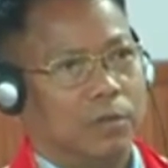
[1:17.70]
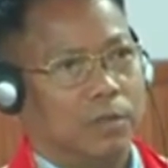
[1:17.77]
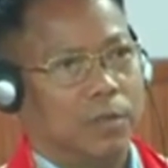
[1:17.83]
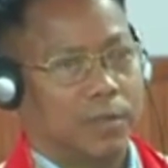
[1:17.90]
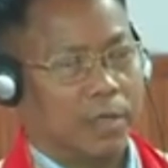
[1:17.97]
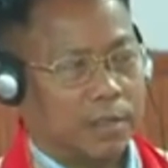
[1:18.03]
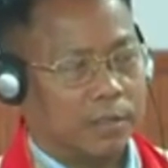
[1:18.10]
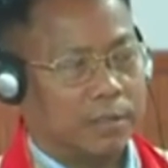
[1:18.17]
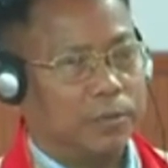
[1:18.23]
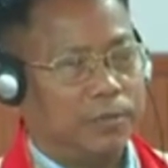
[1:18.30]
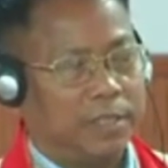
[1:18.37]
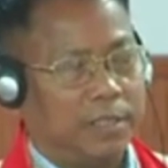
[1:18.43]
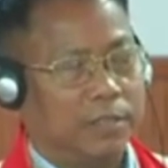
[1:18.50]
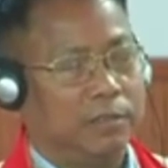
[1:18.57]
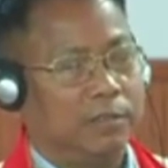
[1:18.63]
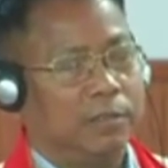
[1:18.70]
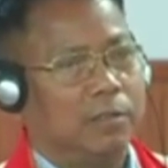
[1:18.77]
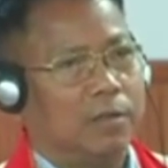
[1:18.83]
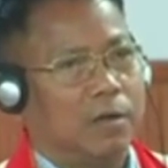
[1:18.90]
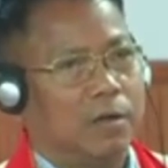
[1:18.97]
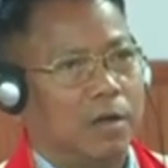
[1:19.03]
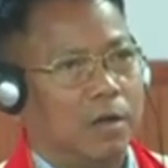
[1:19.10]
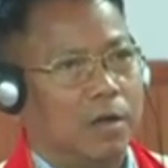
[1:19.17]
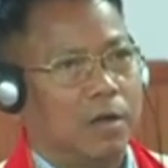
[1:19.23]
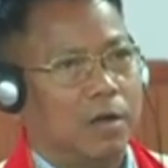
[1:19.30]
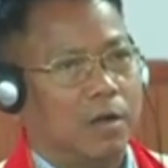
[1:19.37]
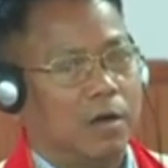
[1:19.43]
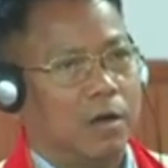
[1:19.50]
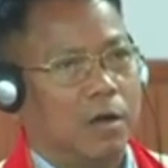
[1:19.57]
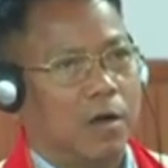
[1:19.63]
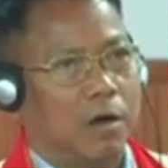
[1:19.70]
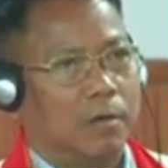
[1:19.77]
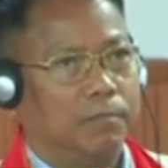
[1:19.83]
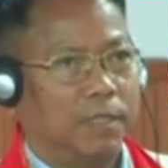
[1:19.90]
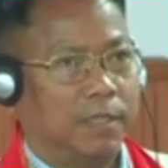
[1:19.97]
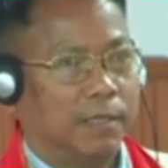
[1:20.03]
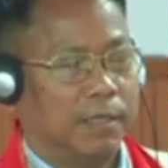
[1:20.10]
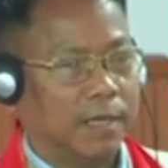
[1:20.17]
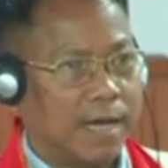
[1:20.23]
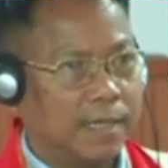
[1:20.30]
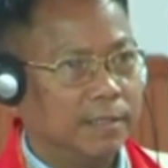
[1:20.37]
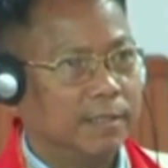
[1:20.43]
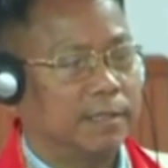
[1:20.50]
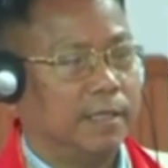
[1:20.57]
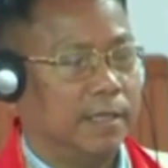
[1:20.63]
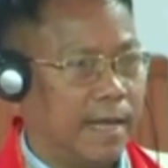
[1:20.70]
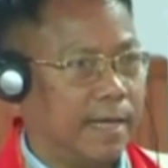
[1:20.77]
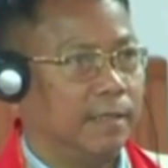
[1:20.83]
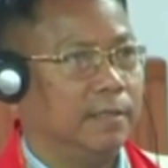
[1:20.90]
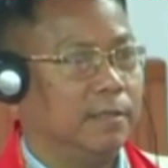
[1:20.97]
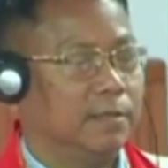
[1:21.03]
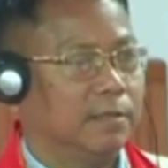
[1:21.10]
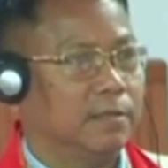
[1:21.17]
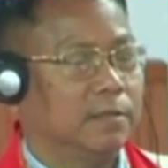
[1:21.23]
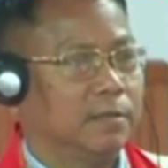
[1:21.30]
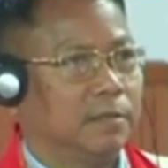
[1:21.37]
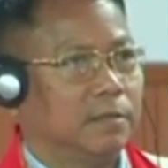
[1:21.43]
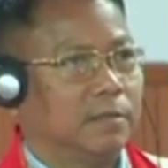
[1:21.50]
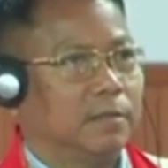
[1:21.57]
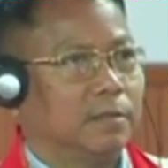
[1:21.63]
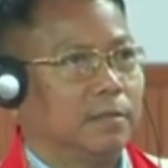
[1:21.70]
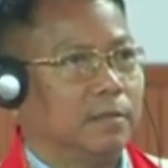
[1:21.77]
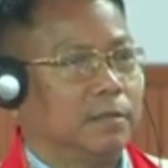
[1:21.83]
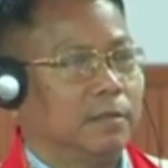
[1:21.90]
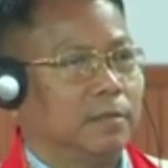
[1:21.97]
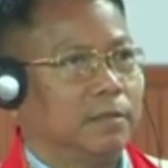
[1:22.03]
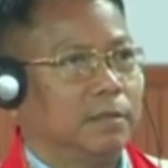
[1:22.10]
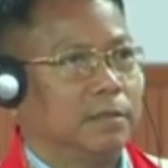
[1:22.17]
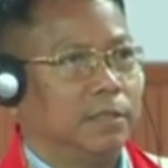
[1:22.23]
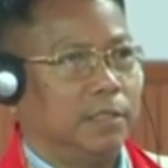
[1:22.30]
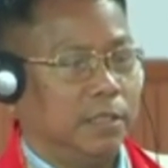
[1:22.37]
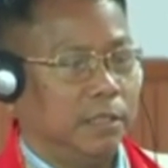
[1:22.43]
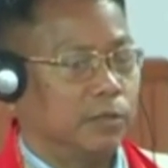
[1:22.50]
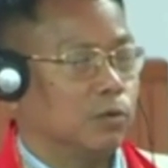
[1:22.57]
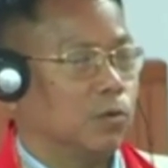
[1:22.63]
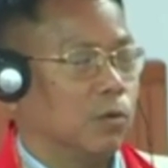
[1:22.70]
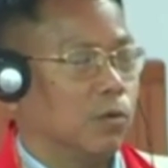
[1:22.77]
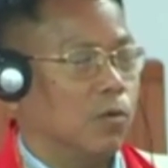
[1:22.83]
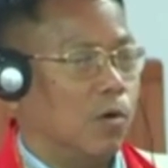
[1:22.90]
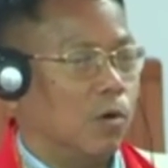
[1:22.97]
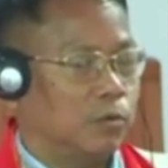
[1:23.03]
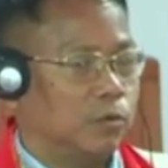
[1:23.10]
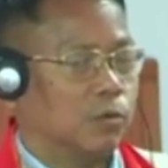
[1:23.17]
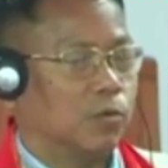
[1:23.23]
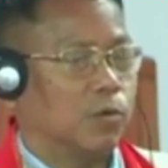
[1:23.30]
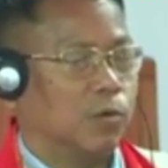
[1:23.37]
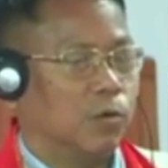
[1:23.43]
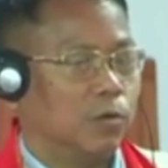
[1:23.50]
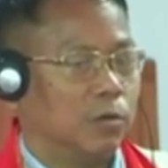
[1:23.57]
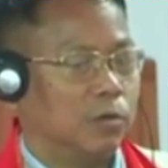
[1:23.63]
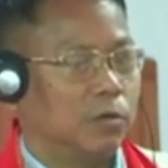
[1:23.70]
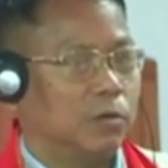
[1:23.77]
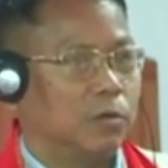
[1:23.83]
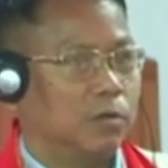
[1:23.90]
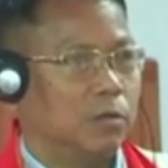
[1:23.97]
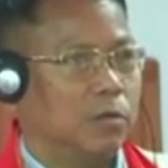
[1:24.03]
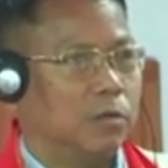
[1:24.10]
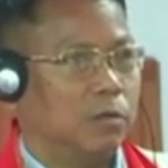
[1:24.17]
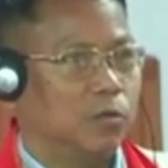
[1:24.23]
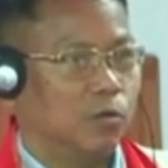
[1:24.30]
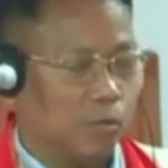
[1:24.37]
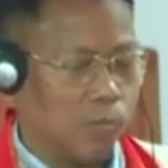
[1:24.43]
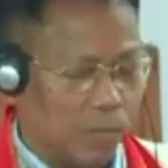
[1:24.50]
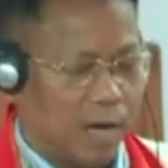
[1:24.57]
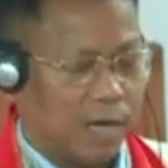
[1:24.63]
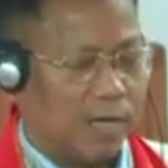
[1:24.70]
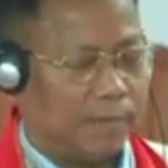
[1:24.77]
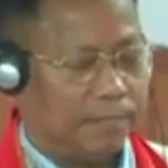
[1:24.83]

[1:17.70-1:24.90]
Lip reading: the custodian of the clan's land, she is also called Nokma.